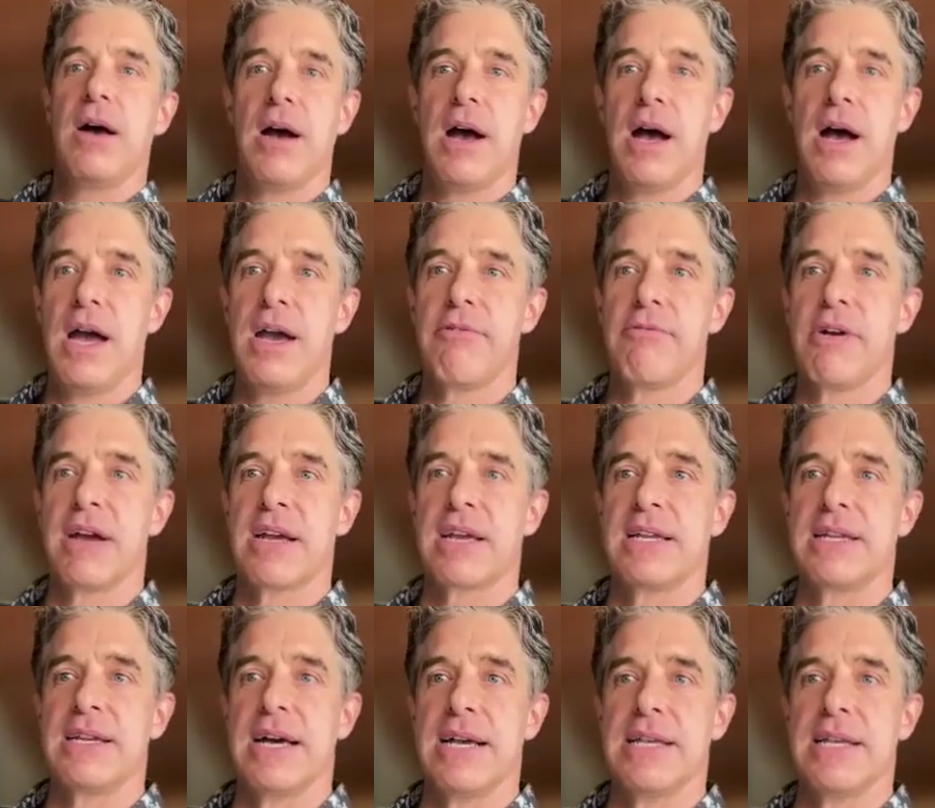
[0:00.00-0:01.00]
I
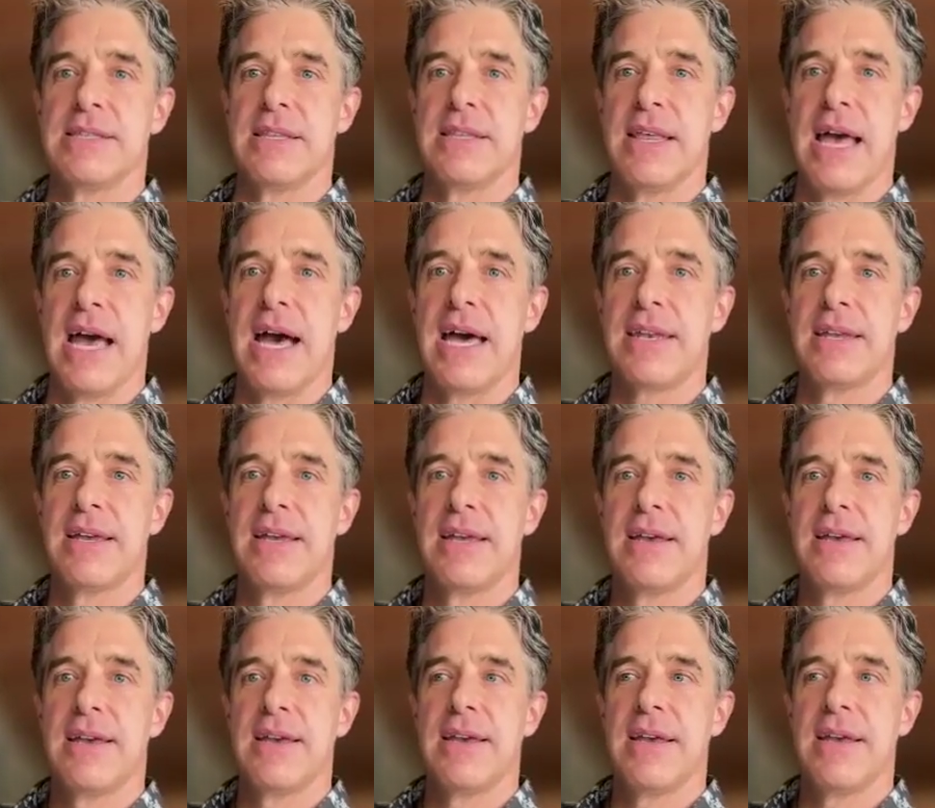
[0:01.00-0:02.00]
recognize that,
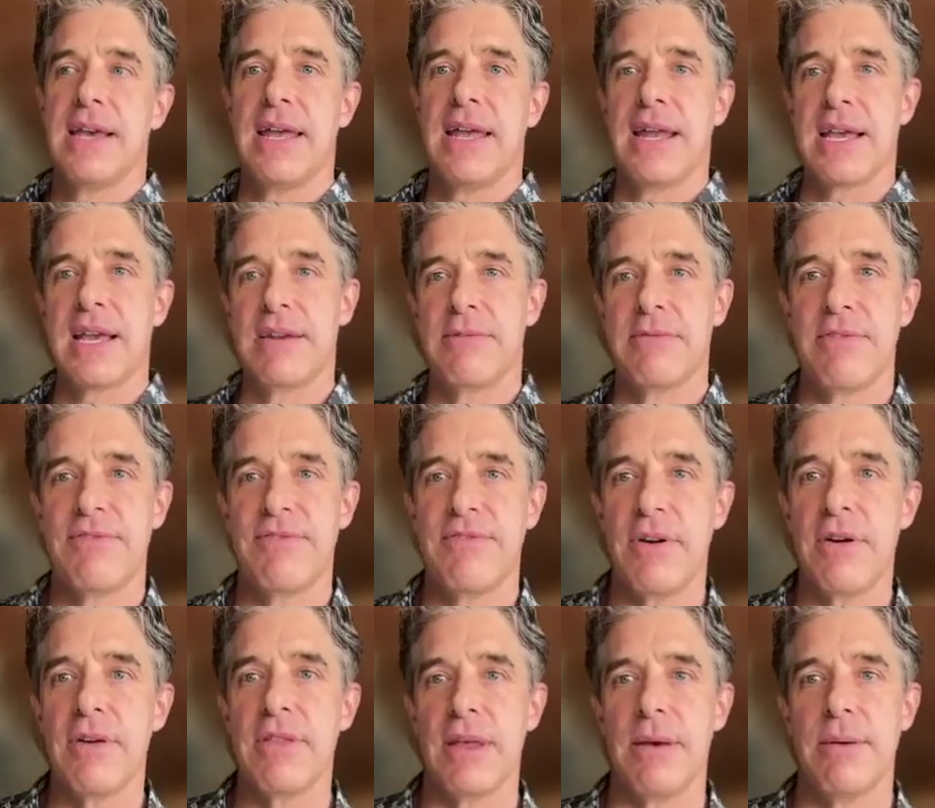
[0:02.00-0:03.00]
and I can
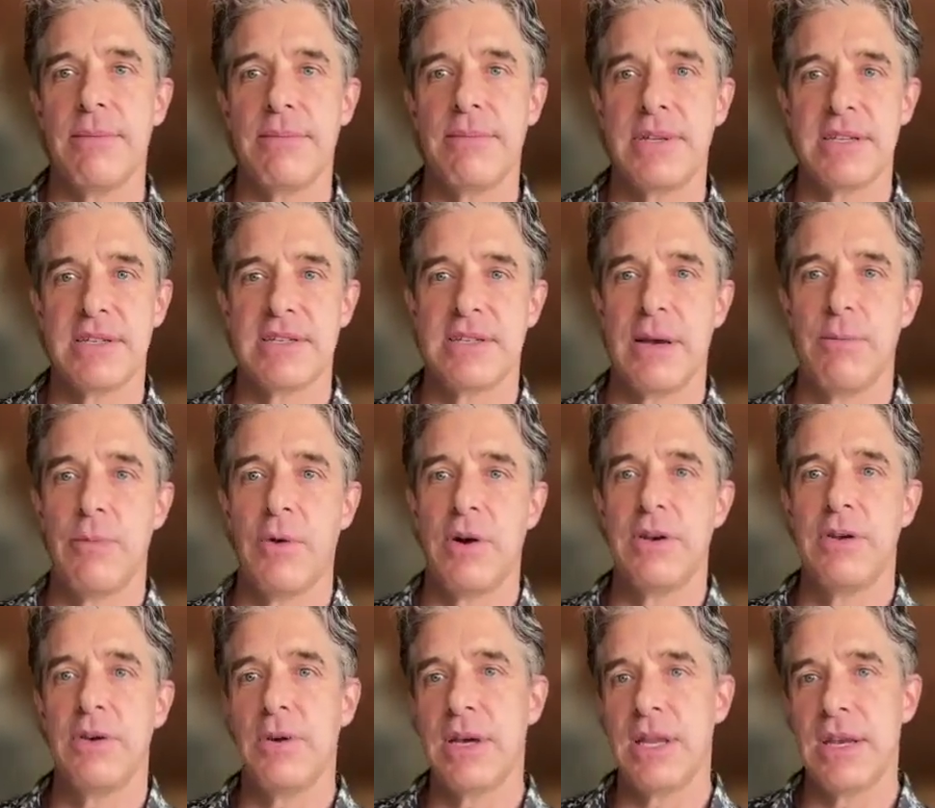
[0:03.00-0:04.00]
refer them to someone
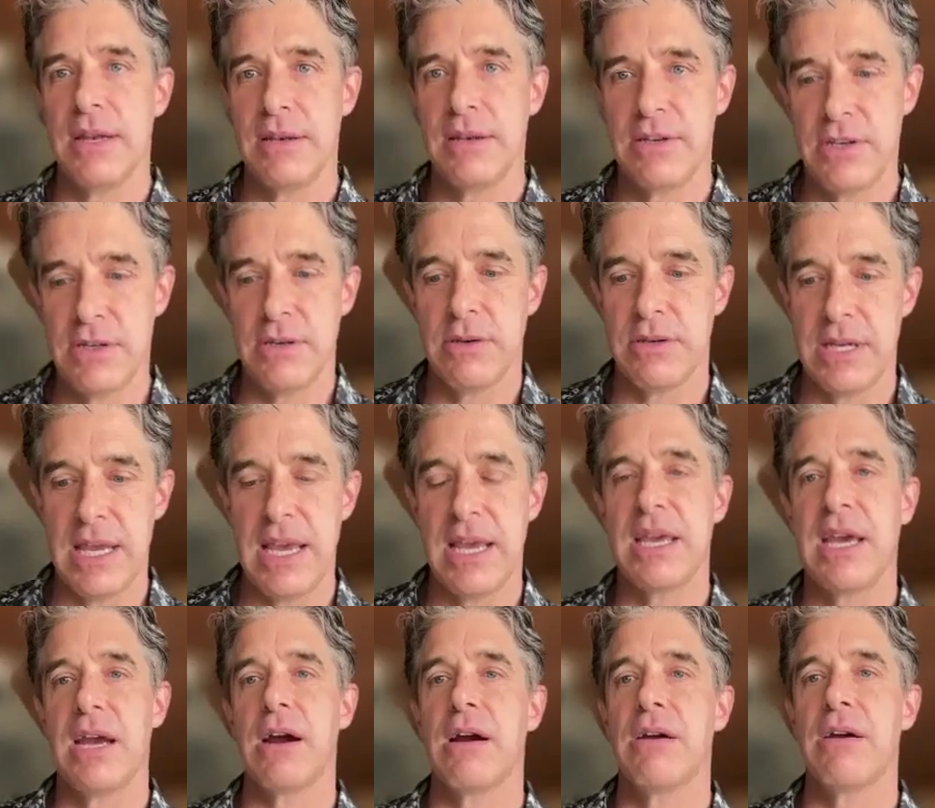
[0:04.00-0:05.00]
who can take
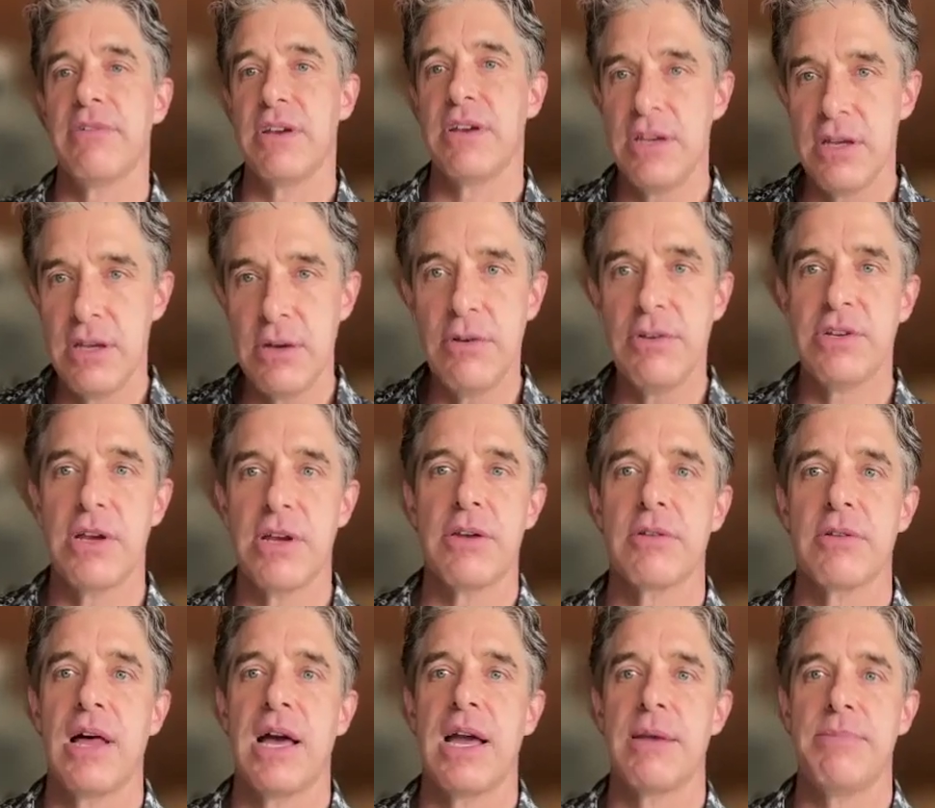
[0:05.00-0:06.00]
care of a huge
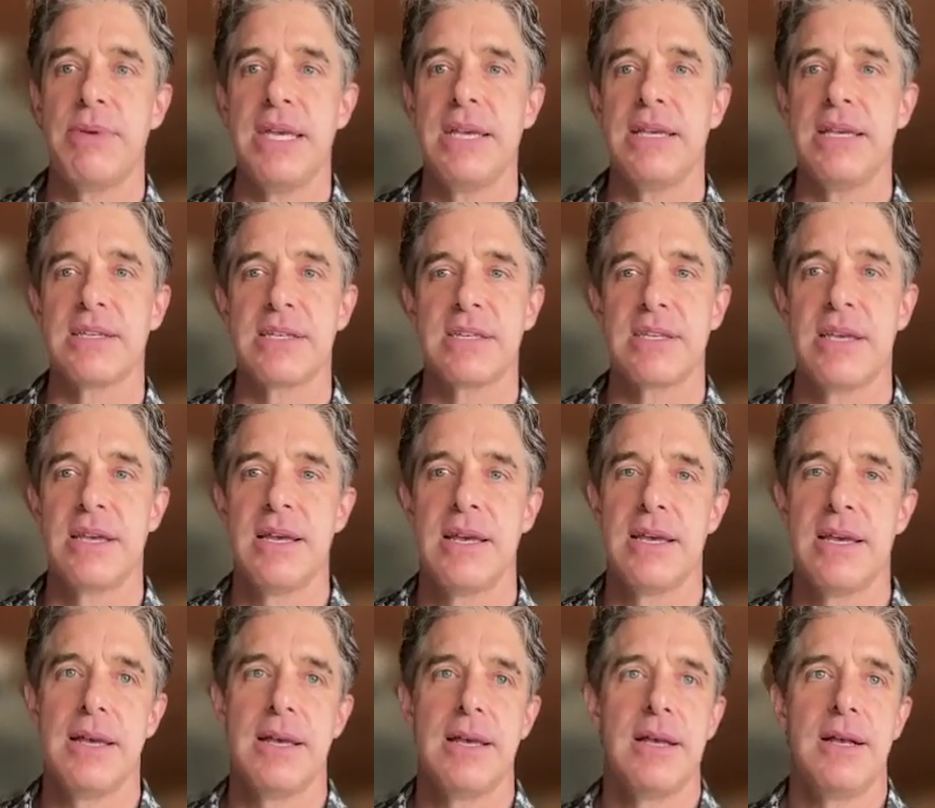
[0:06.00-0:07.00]
underlying piece
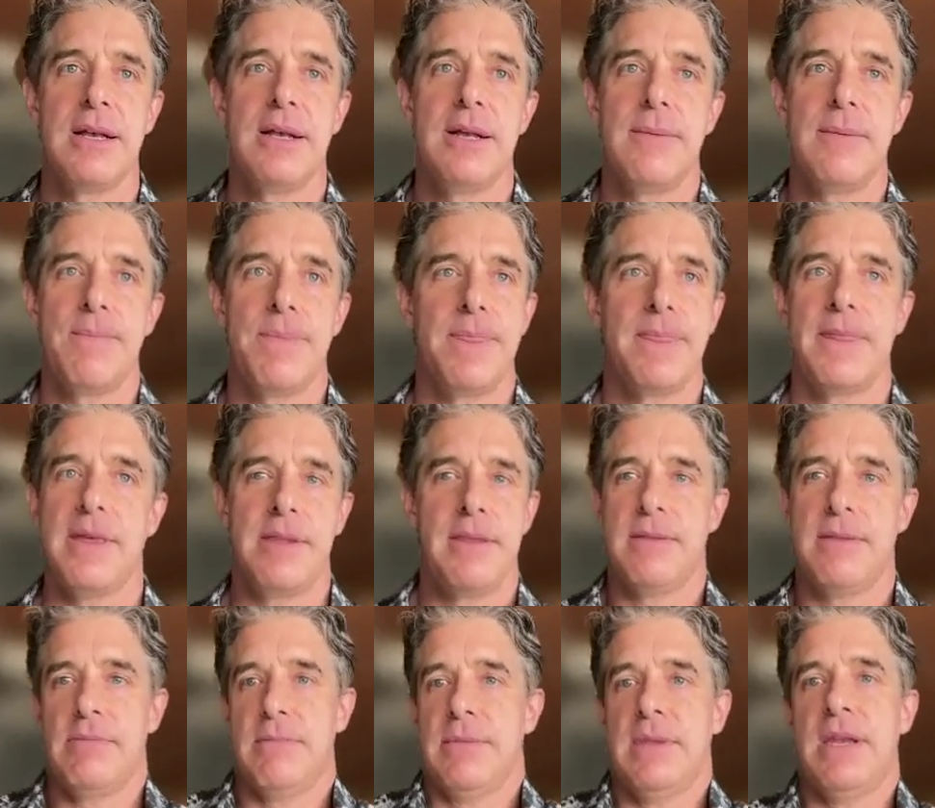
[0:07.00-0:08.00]

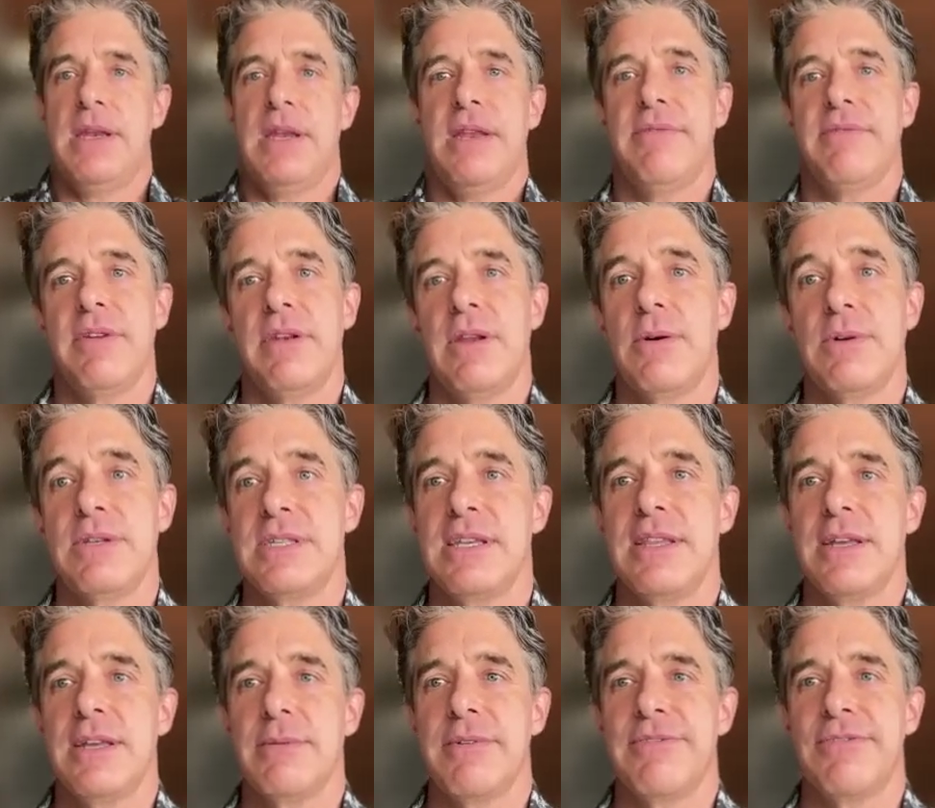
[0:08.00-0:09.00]
that they didn't even know was in
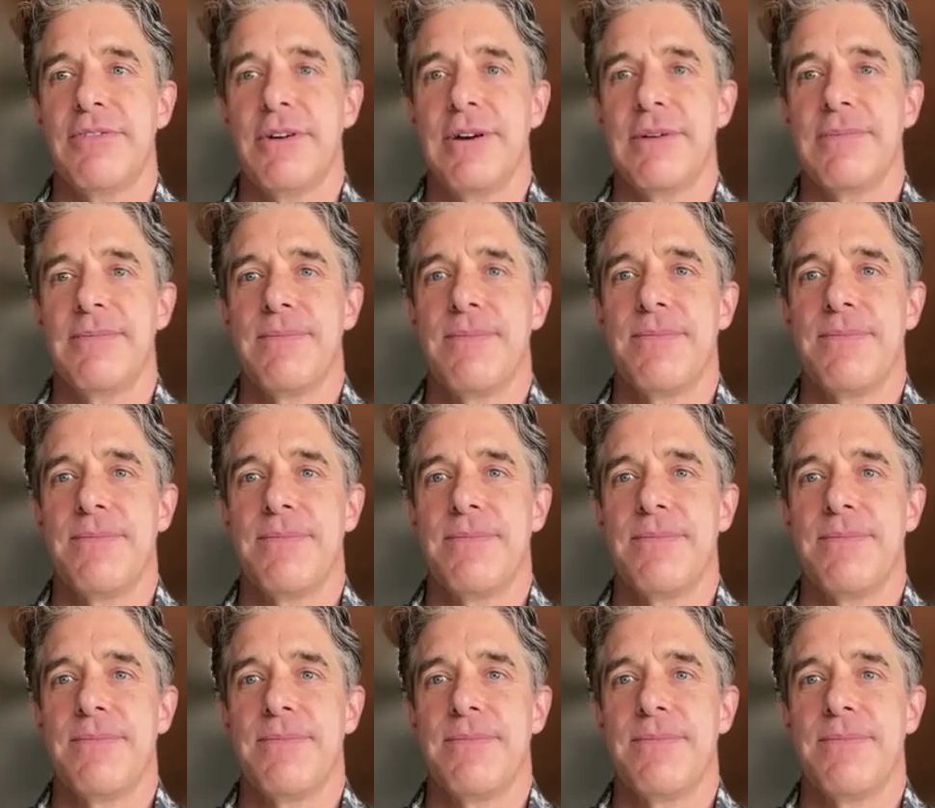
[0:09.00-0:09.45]
there before,